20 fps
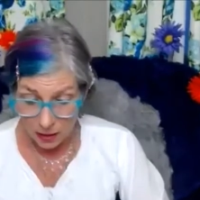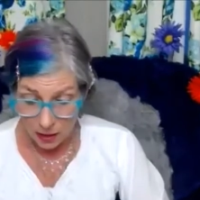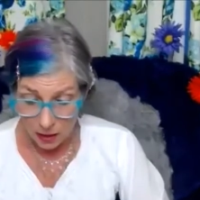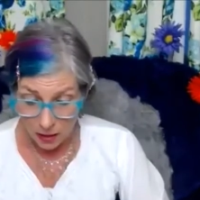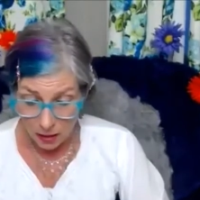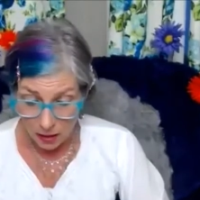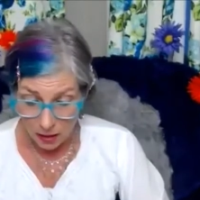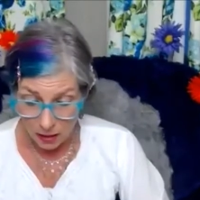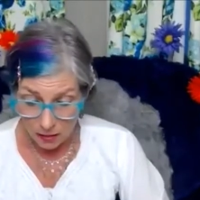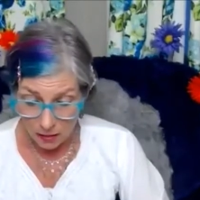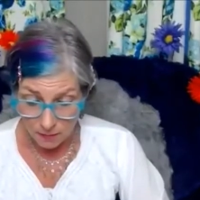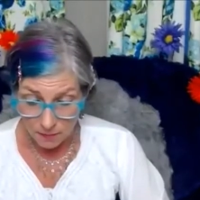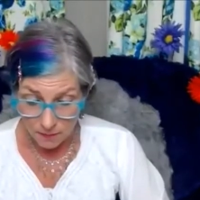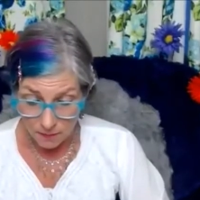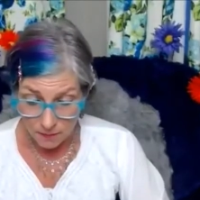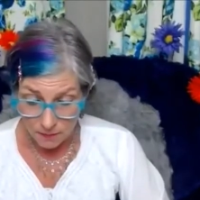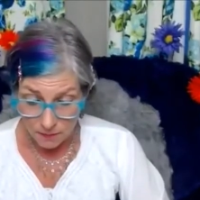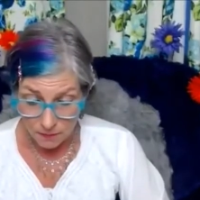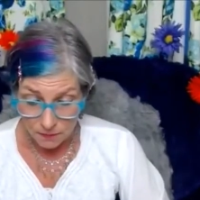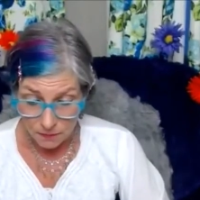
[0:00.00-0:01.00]

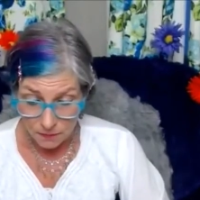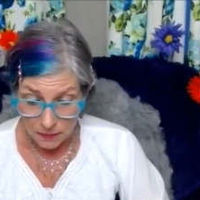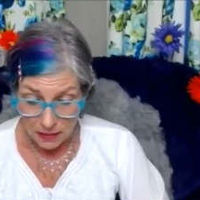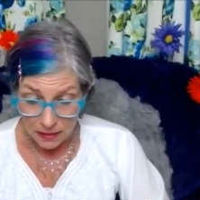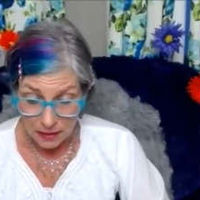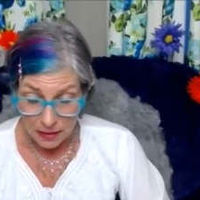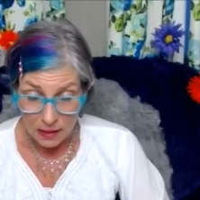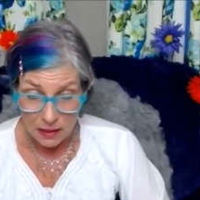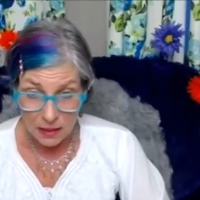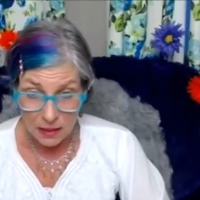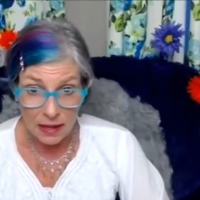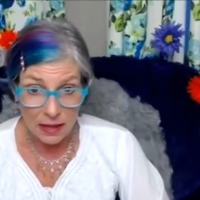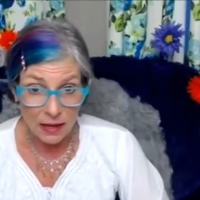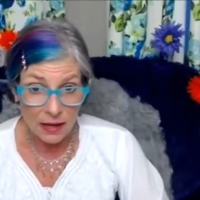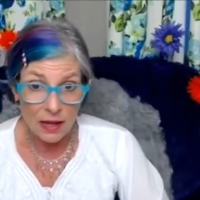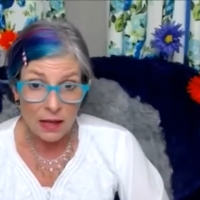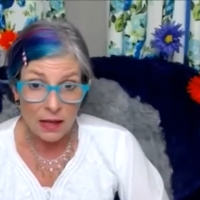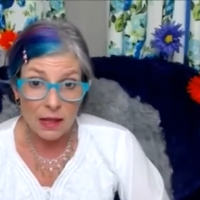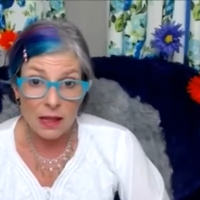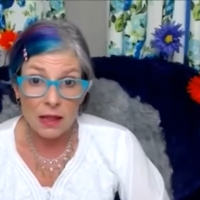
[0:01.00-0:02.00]
um,
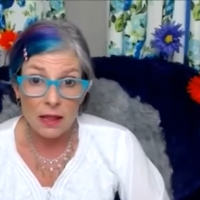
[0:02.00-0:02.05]
then